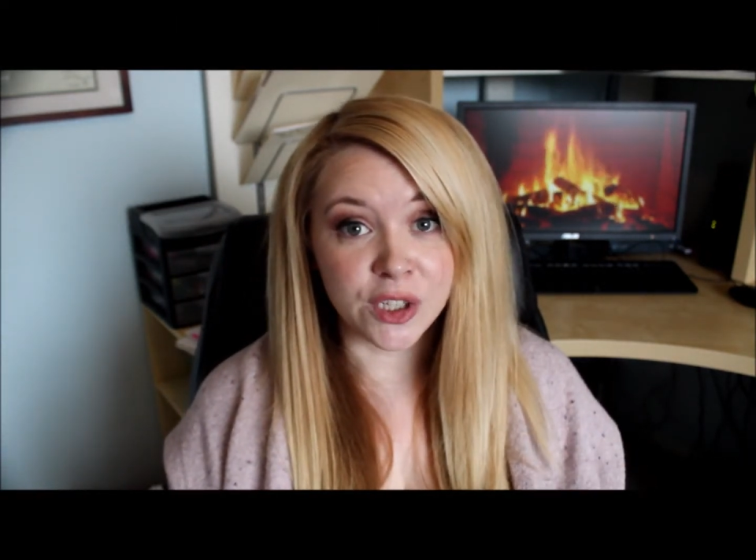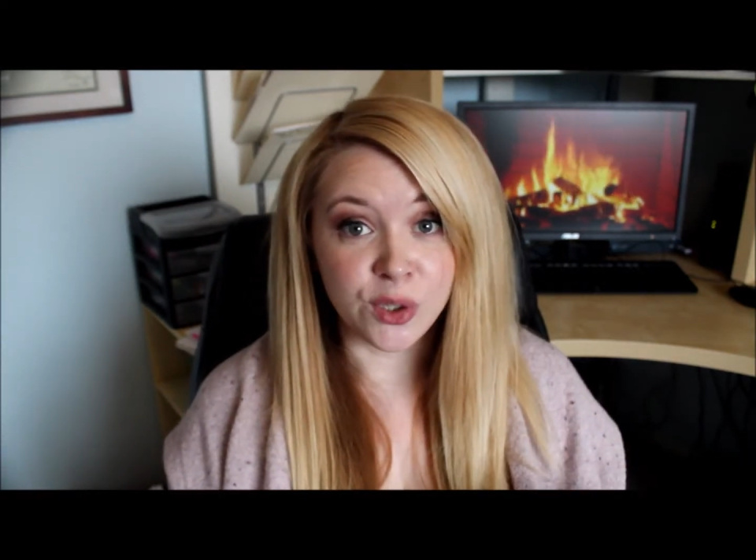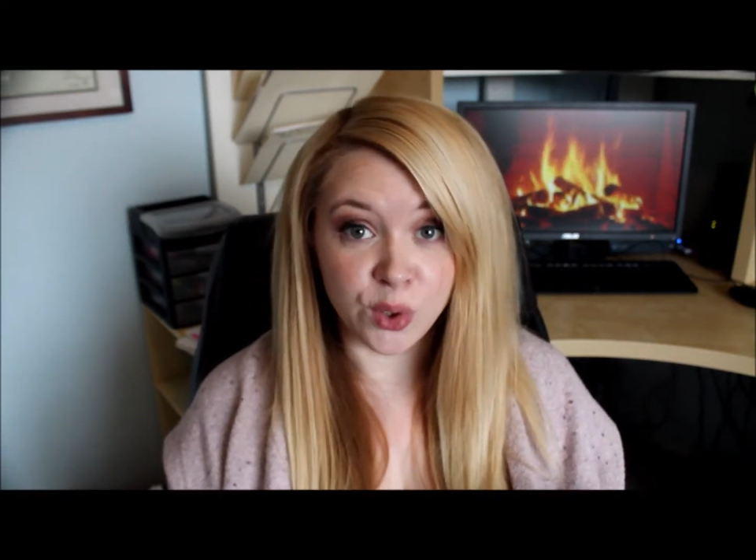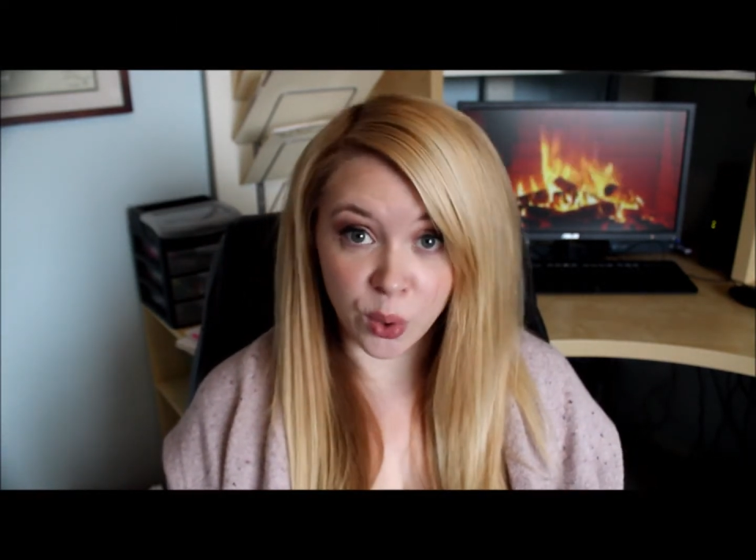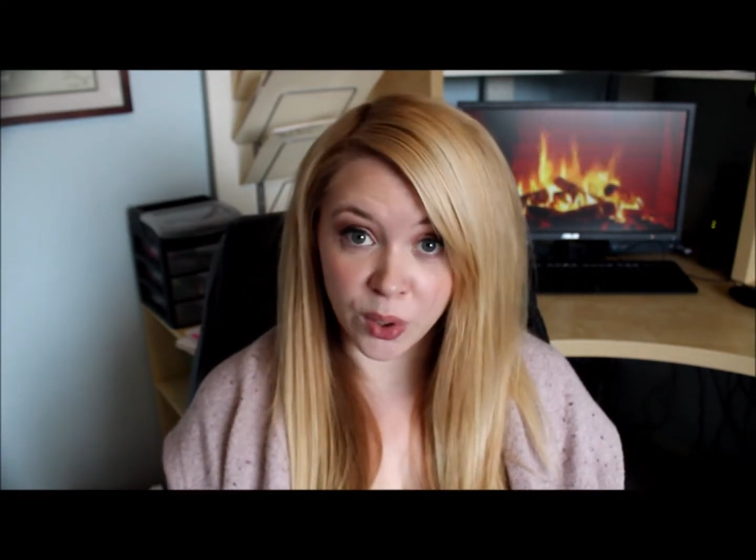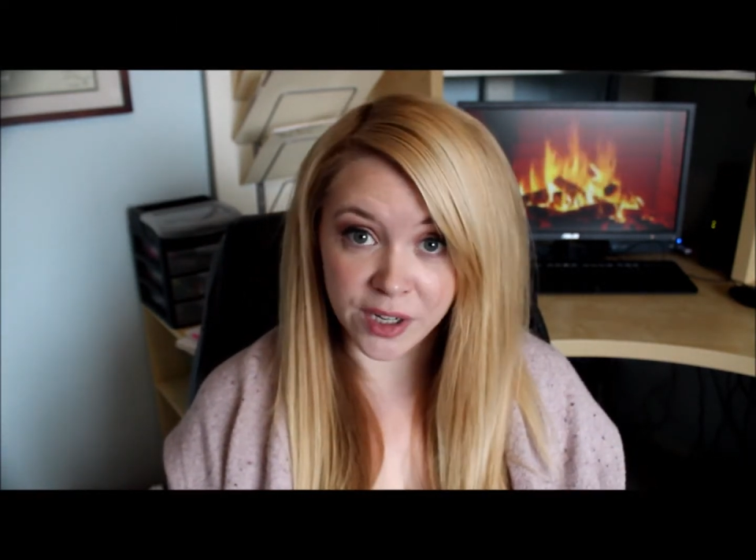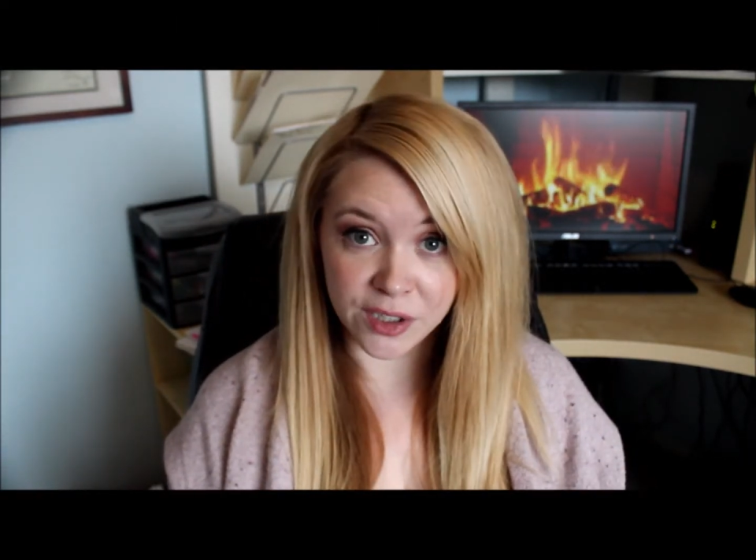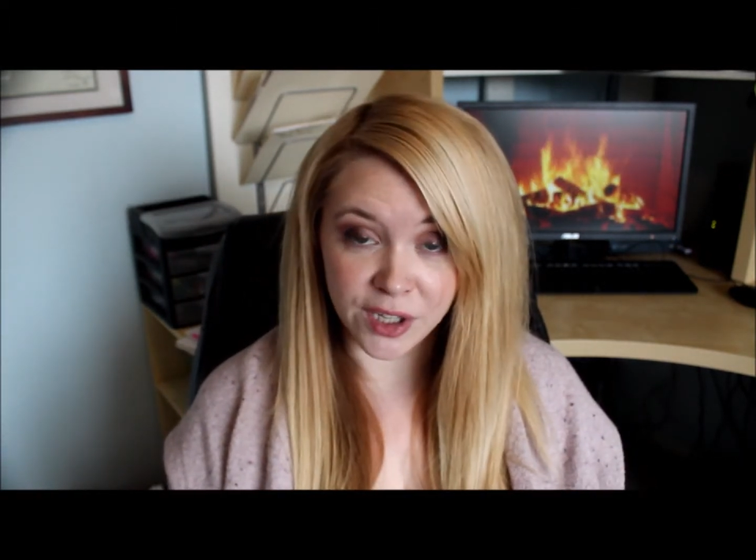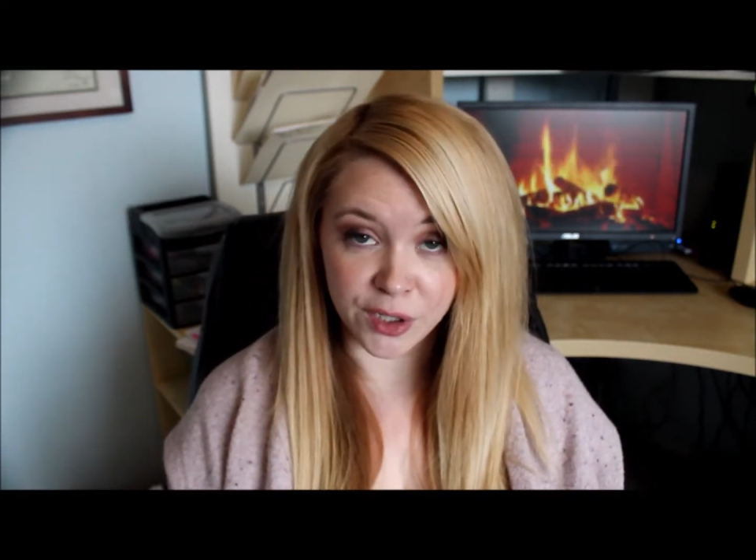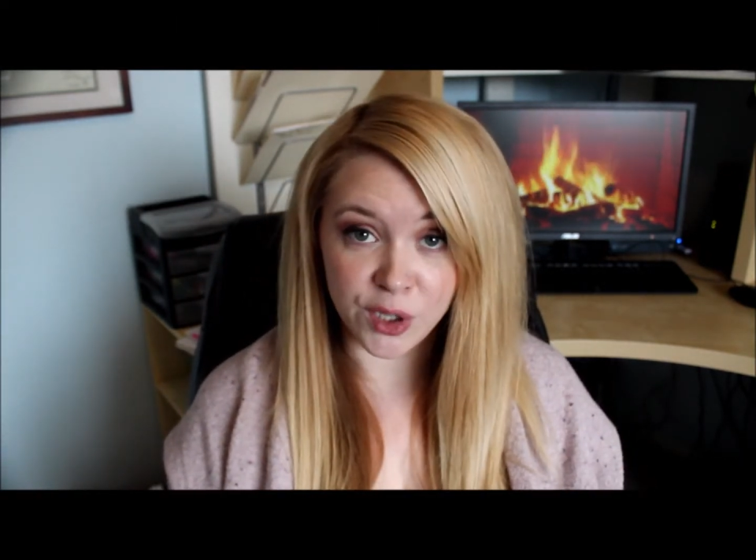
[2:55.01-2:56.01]

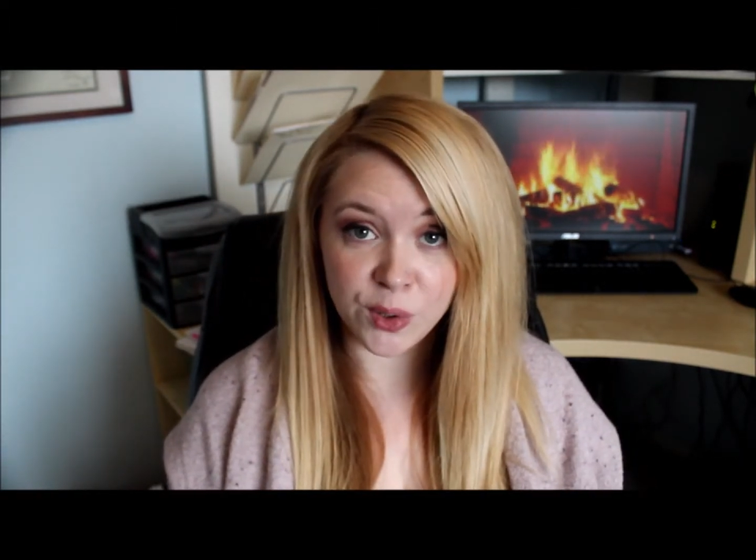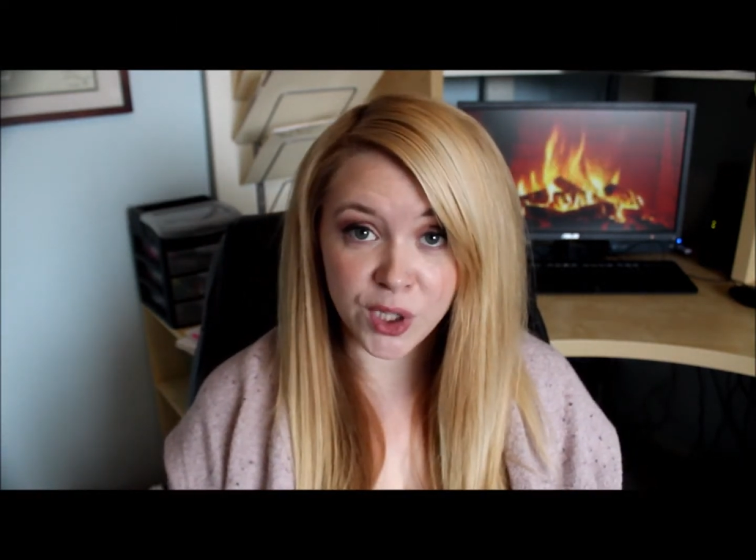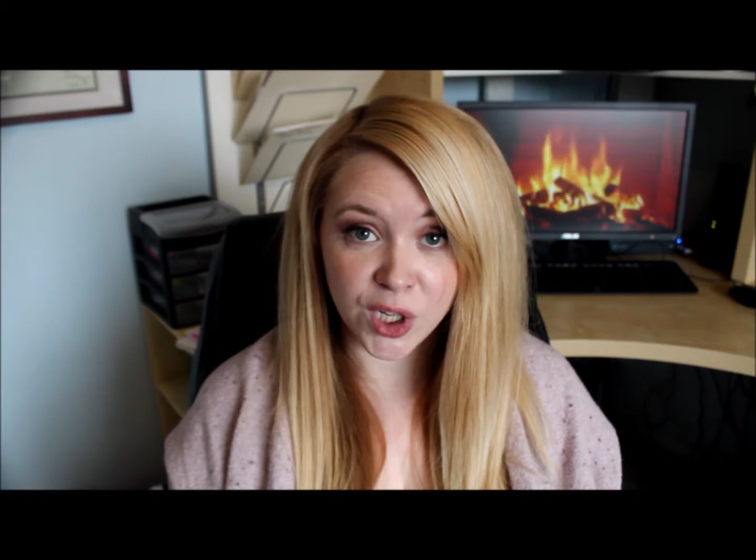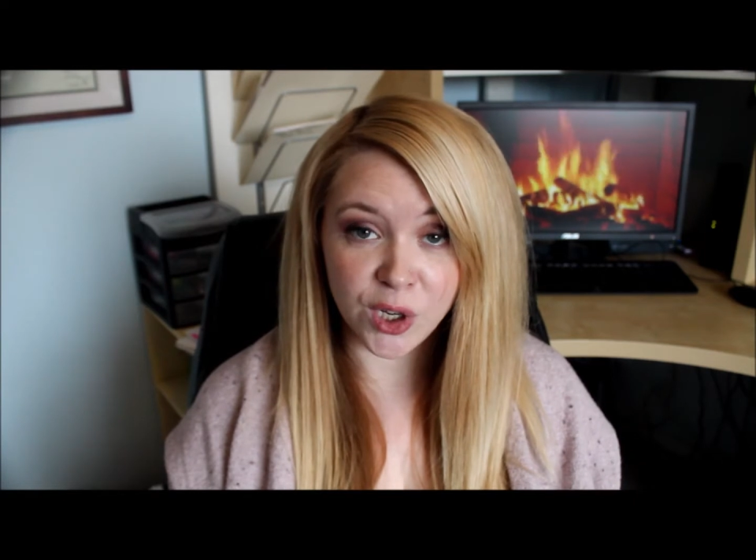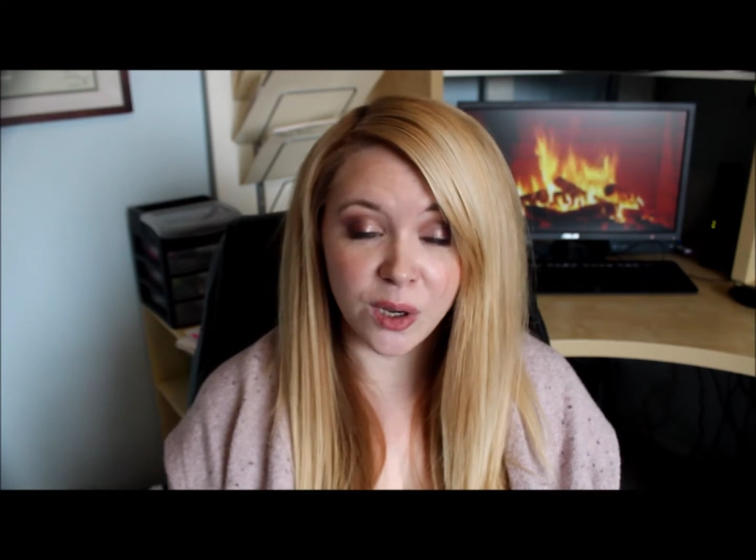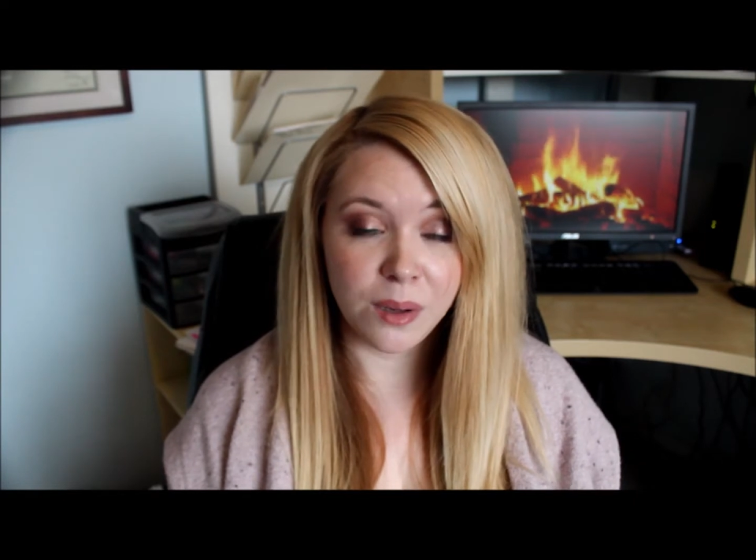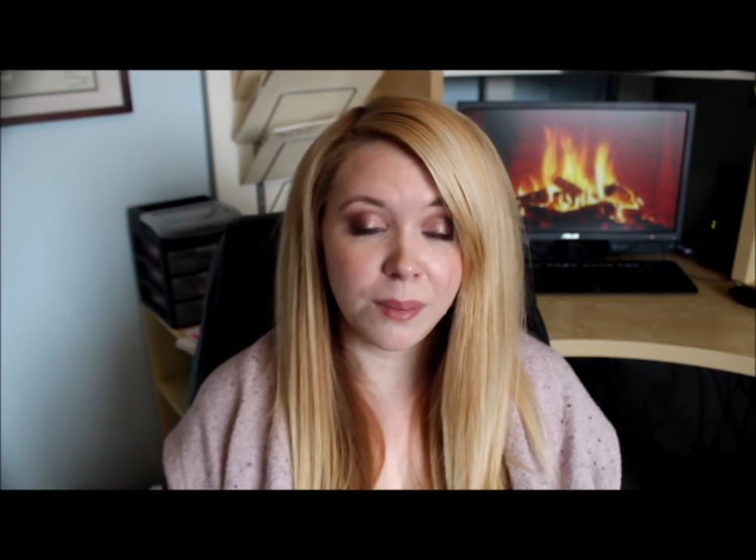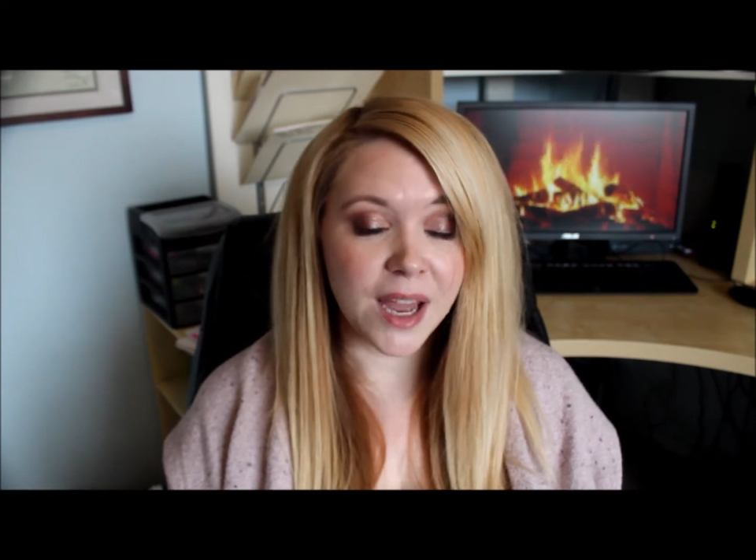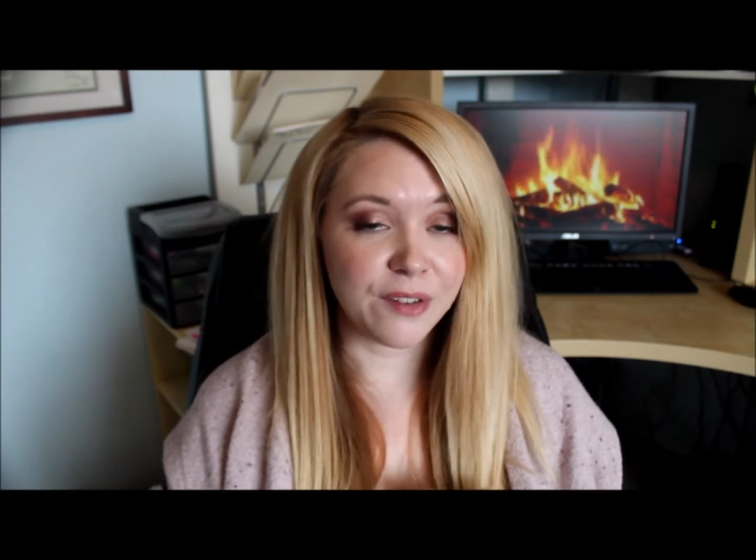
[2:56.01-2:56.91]
tutorials on YouTube